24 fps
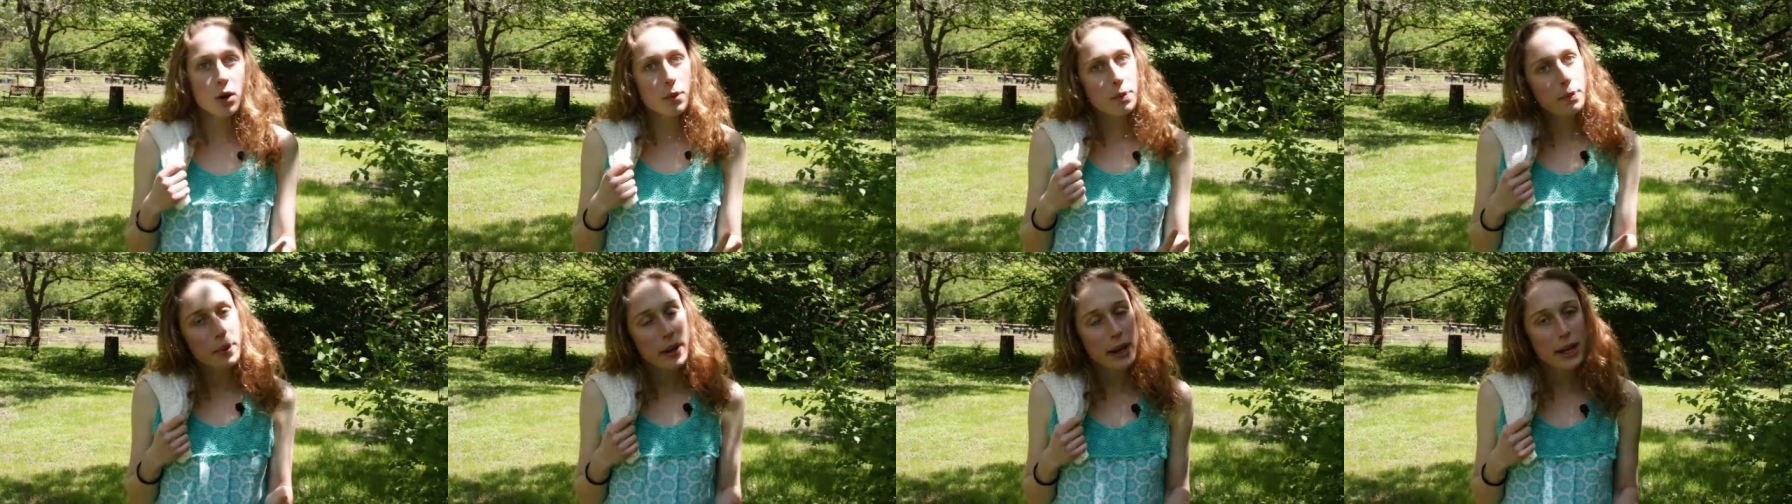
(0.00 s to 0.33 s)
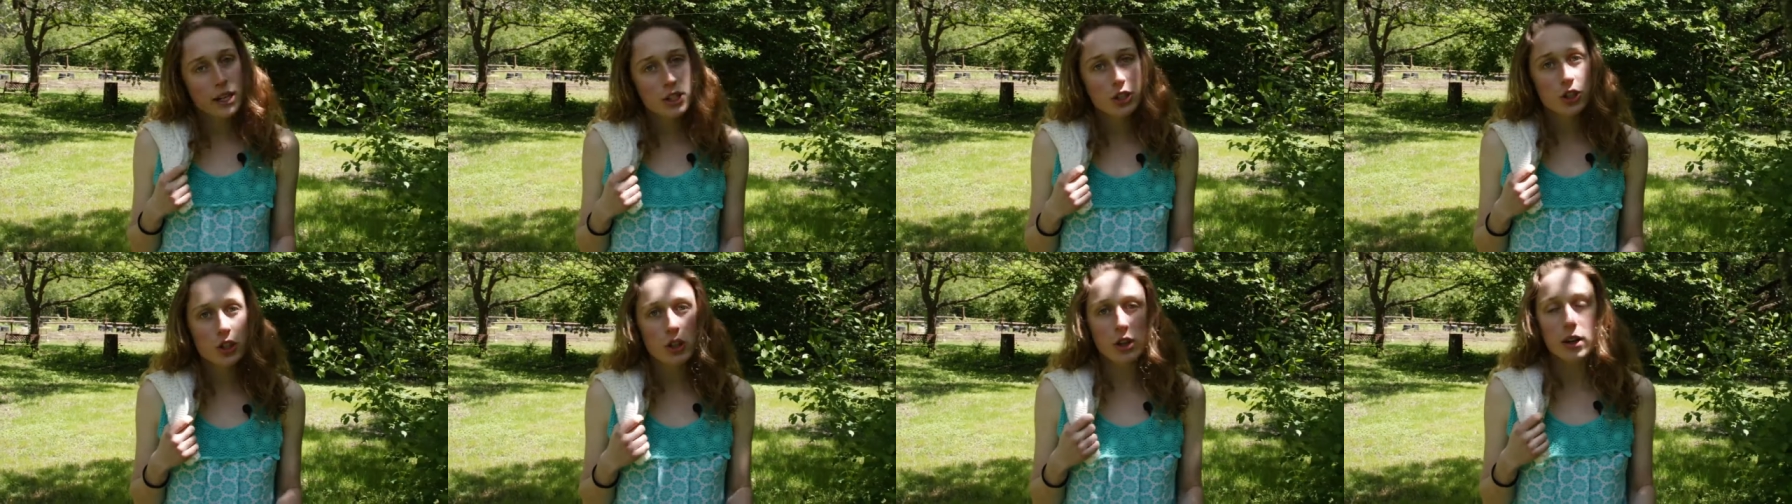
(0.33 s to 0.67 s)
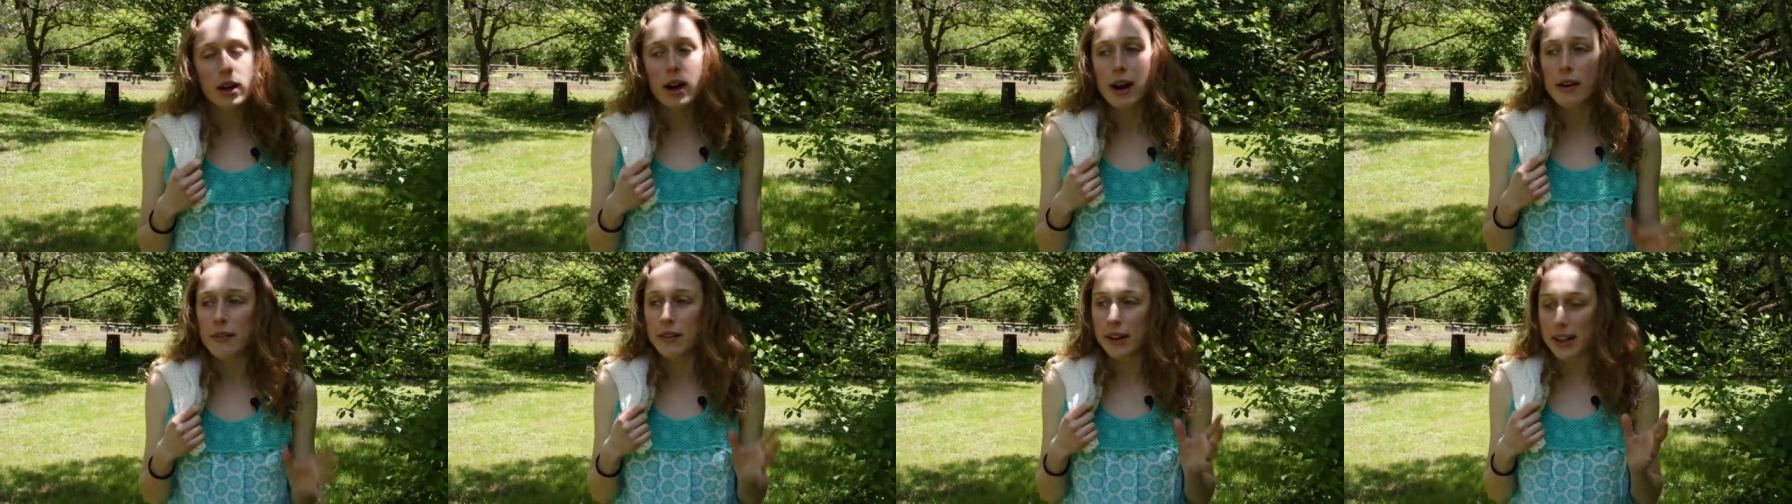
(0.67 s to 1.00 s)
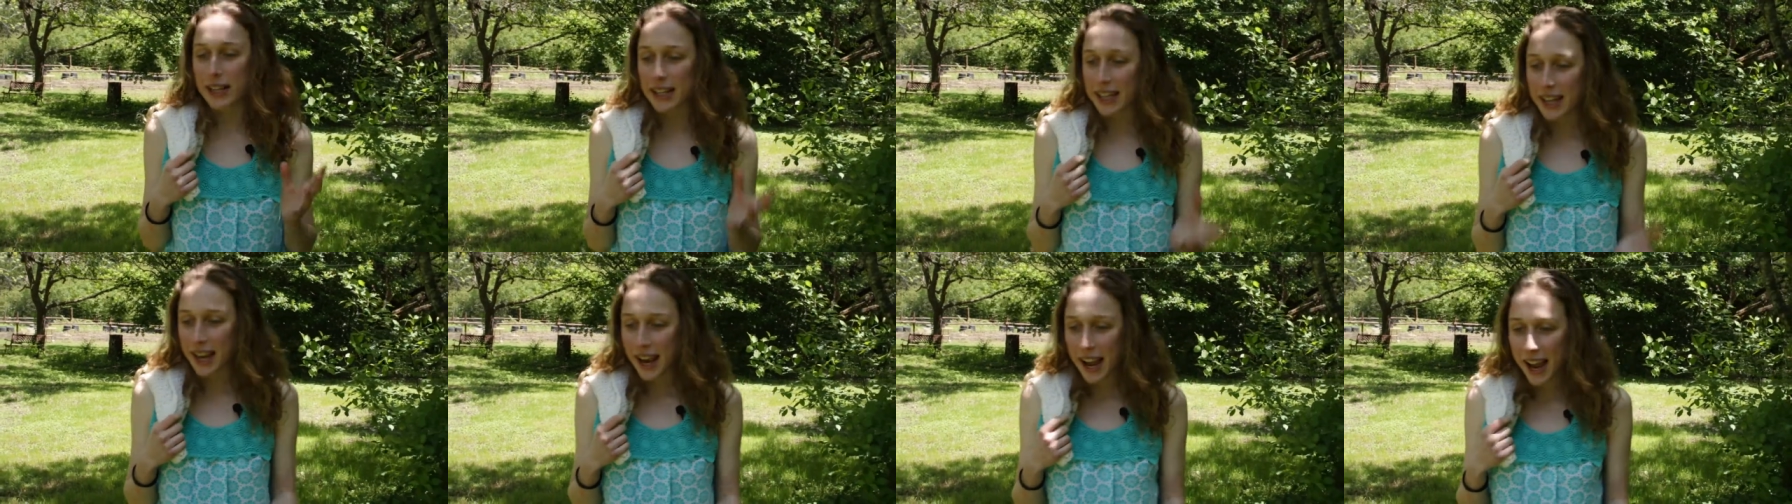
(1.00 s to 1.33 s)
a picture of a
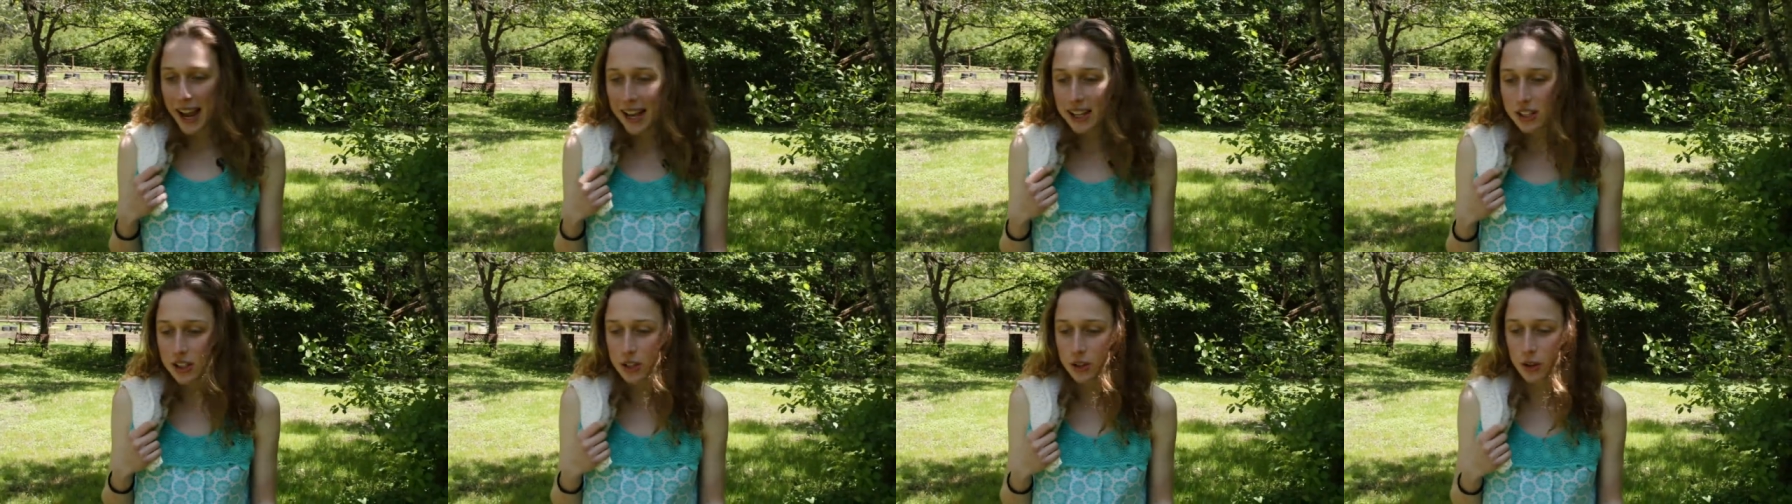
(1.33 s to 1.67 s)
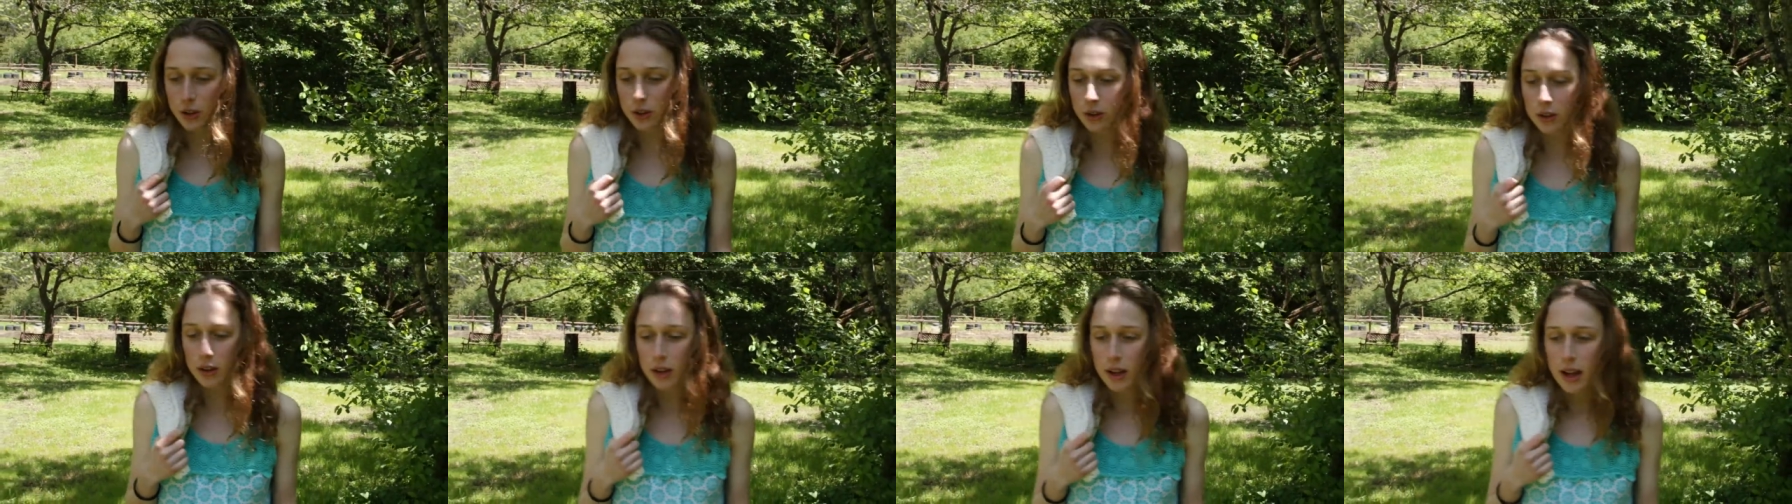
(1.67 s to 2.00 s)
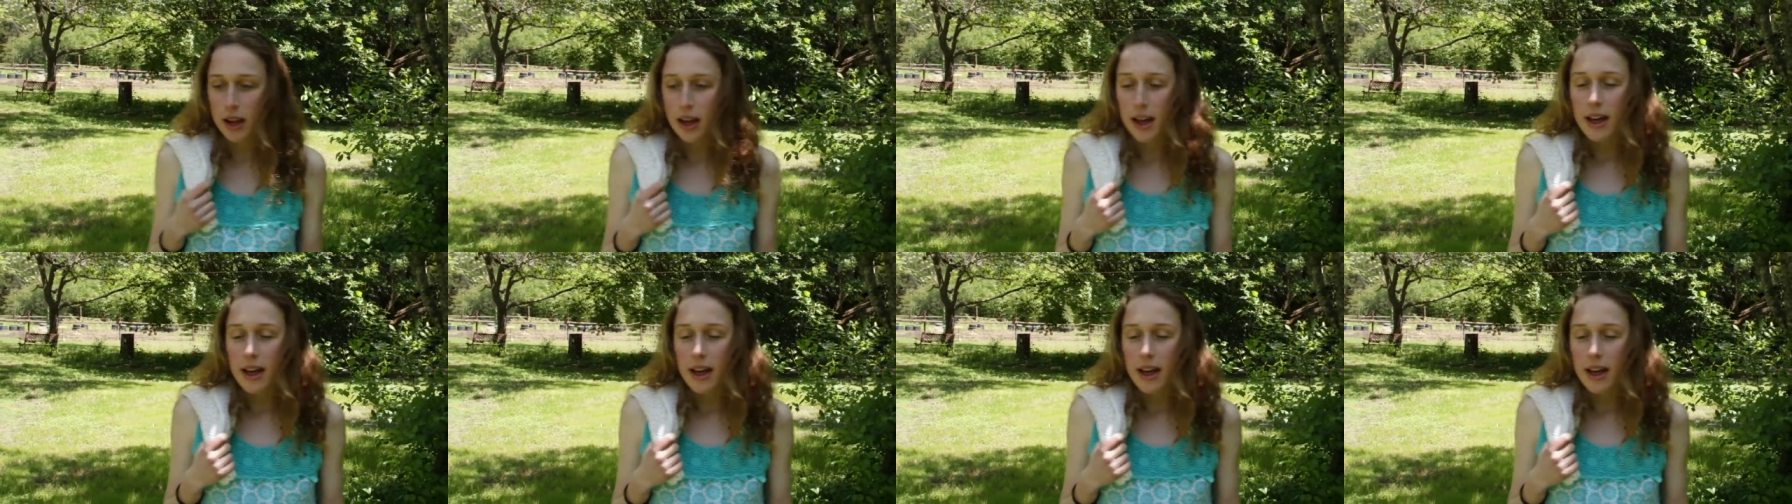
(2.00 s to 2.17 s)
castle